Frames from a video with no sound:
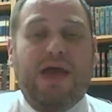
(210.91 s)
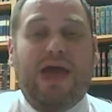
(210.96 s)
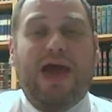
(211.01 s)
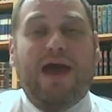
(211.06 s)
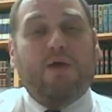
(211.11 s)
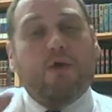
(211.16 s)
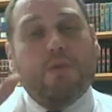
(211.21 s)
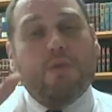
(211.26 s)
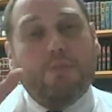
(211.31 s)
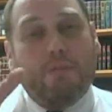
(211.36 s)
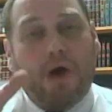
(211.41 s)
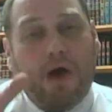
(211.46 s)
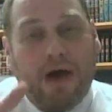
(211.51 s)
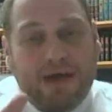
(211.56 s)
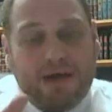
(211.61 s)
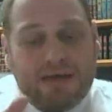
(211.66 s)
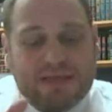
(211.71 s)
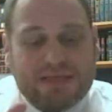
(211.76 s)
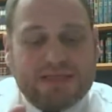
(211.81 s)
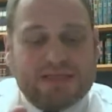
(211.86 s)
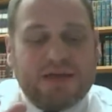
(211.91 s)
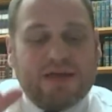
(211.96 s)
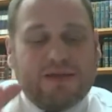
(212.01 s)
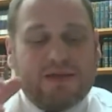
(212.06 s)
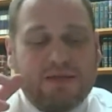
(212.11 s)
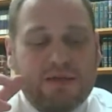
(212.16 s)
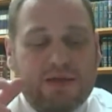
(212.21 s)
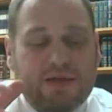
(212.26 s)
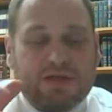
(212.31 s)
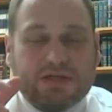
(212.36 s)
Our mindset
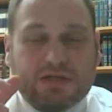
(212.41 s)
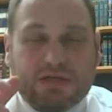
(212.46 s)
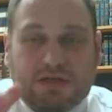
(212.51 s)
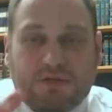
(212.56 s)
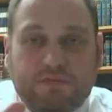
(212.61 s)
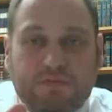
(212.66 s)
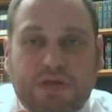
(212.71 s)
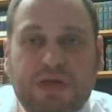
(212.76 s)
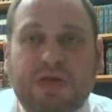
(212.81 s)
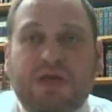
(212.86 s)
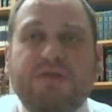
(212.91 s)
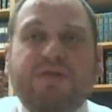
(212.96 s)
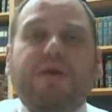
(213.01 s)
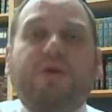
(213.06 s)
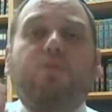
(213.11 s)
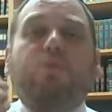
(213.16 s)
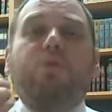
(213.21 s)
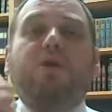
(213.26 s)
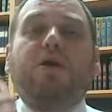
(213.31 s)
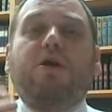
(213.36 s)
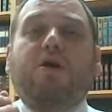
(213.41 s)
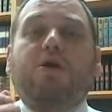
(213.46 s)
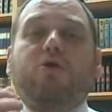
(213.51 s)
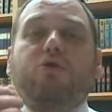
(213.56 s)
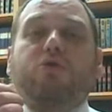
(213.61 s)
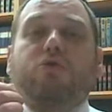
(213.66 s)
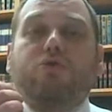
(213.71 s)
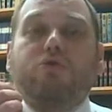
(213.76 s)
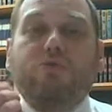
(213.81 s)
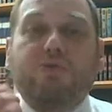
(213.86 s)
needs to be that we are
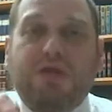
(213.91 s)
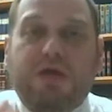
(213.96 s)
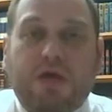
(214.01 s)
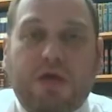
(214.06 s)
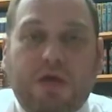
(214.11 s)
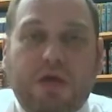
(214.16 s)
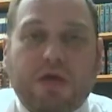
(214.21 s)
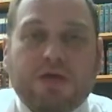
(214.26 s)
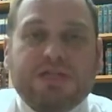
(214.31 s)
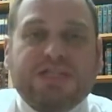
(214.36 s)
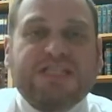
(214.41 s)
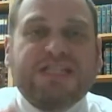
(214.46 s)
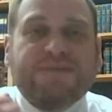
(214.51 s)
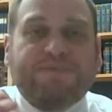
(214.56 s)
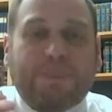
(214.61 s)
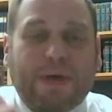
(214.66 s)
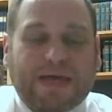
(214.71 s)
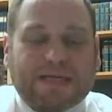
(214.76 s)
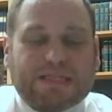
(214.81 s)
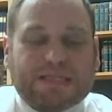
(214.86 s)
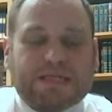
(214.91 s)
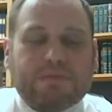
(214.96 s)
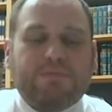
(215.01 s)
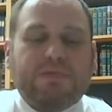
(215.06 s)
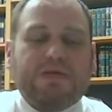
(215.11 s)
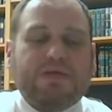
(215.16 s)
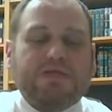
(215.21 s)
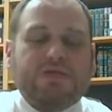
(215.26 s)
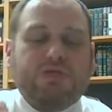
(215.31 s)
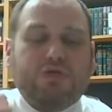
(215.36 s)
unique
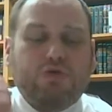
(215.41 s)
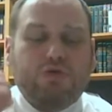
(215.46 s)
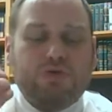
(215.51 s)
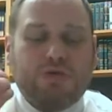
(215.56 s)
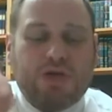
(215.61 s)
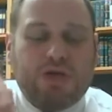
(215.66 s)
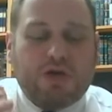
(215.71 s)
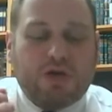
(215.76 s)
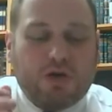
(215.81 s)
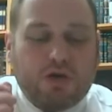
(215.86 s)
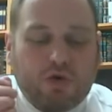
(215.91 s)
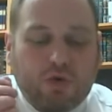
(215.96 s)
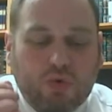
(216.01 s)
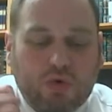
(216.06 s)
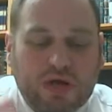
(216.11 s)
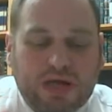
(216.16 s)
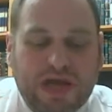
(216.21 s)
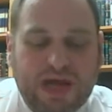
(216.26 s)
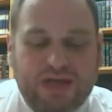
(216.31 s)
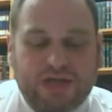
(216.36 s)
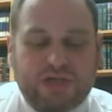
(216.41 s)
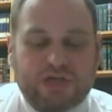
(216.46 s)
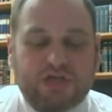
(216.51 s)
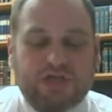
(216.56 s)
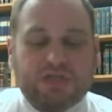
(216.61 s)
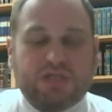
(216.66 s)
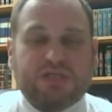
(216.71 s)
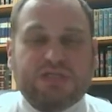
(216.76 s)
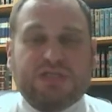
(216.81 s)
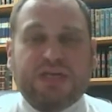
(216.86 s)
specimens, unique
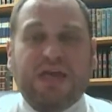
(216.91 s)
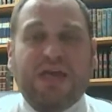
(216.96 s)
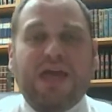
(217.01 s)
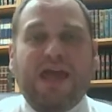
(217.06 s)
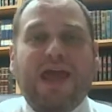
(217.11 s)
creations.